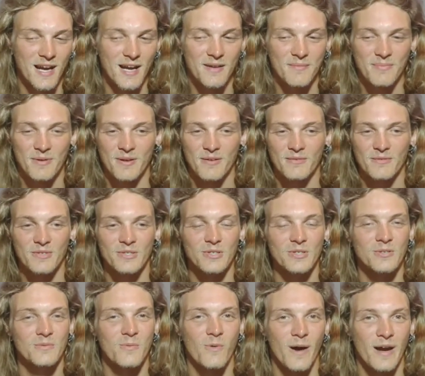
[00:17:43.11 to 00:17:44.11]
type
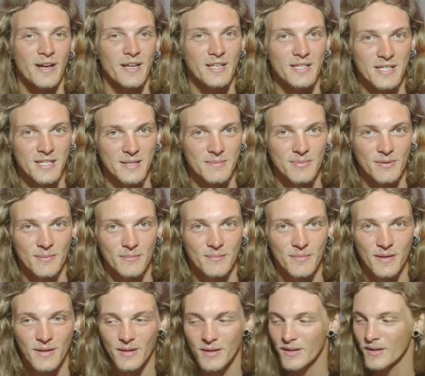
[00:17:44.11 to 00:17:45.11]
of good way to keep
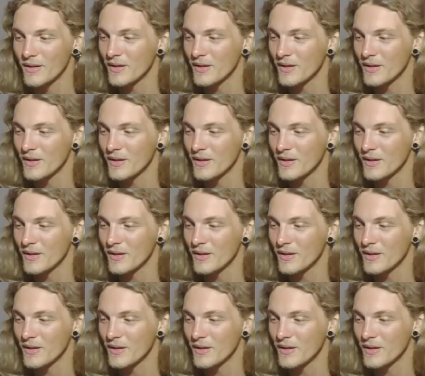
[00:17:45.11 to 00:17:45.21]
them.